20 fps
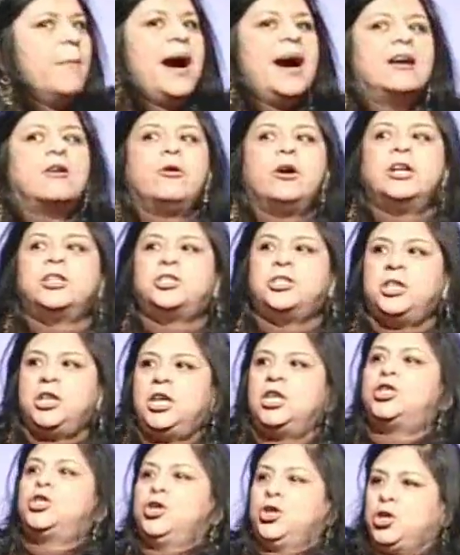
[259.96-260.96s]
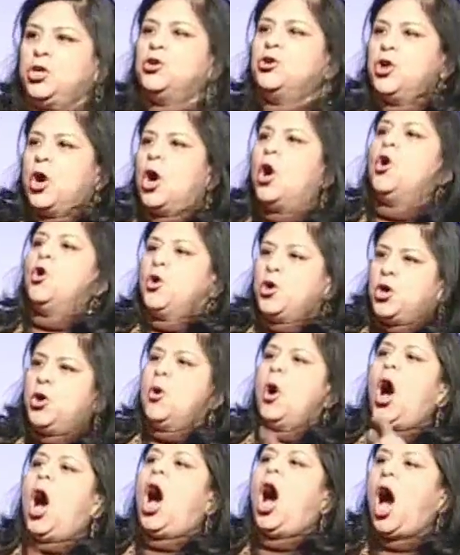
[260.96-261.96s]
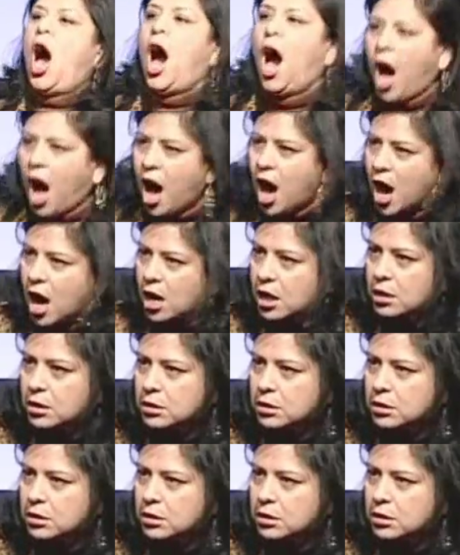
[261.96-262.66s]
My question is, do you know who you are?